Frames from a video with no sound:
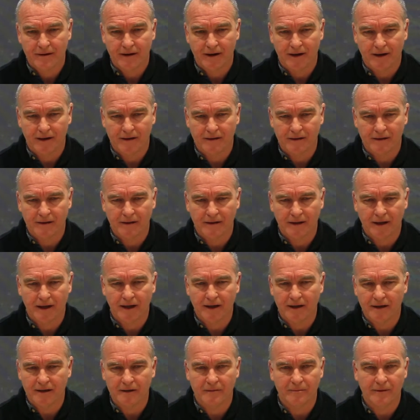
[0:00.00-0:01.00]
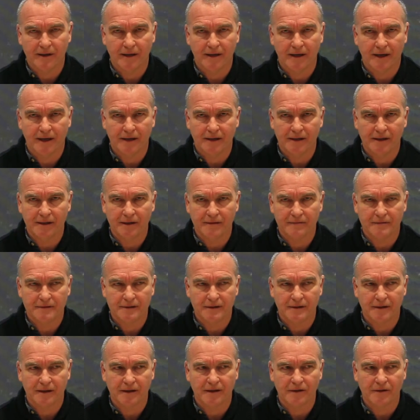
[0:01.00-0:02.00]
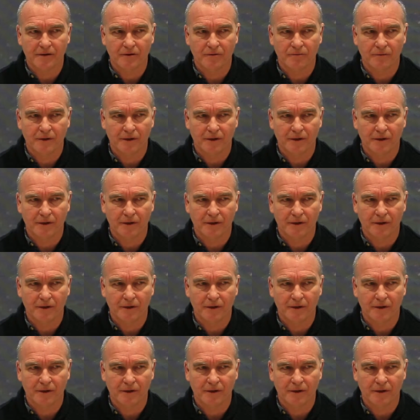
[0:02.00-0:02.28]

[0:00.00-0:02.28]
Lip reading: And I think again it'd be naive to think that